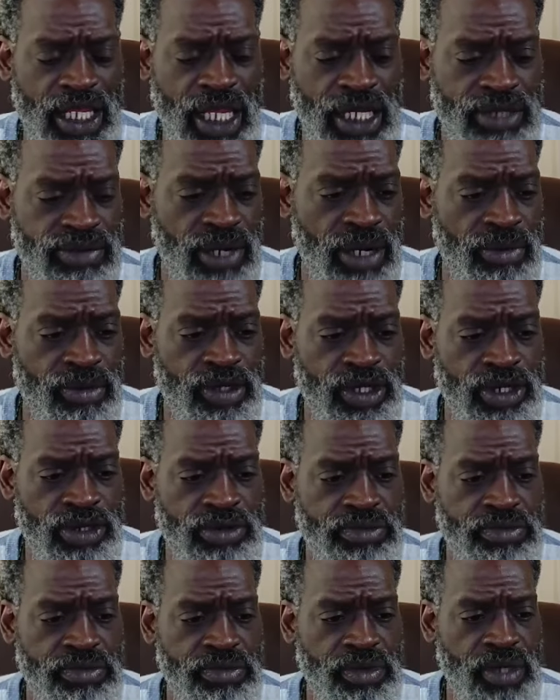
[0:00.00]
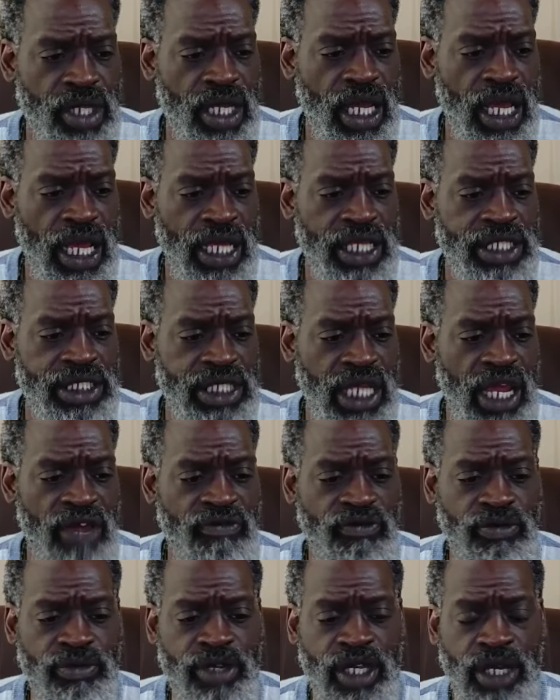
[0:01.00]
That's what I'm going to do. It's time
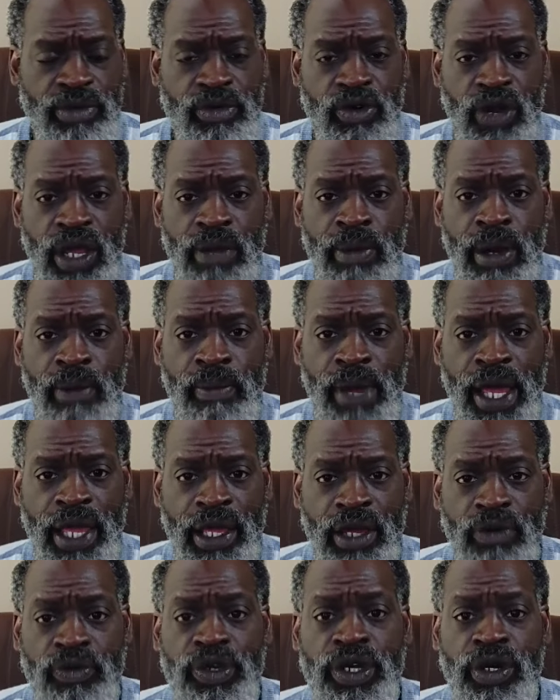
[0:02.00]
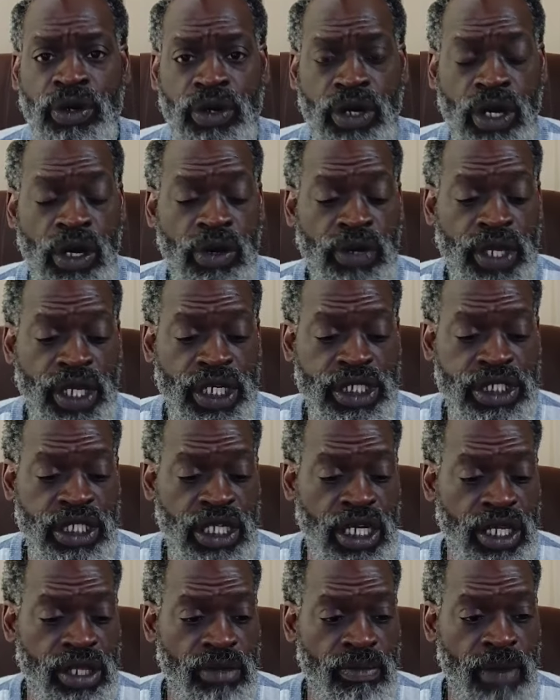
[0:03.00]
for me to upgrade my mic. We're going to go and get us
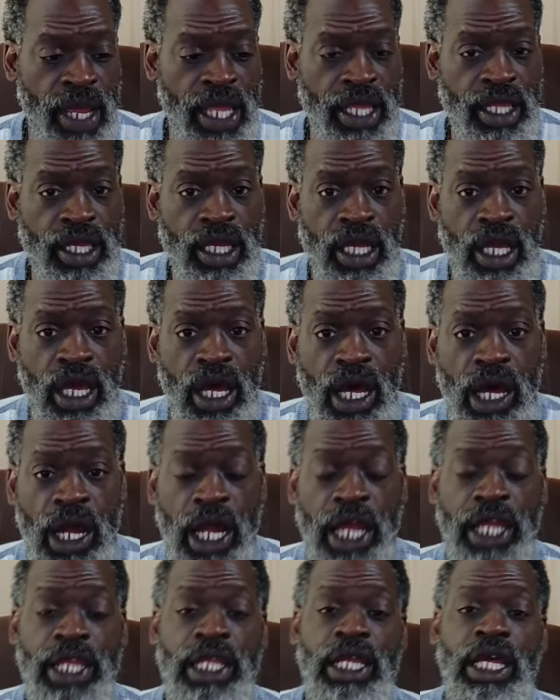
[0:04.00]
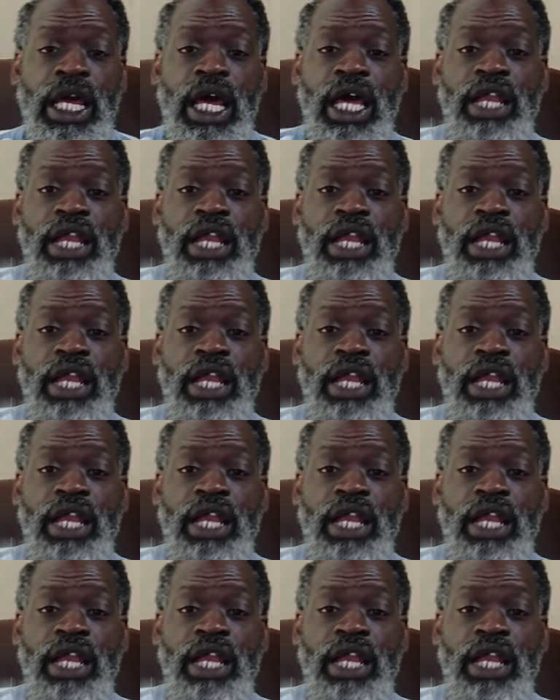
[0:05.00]
another mic. All right?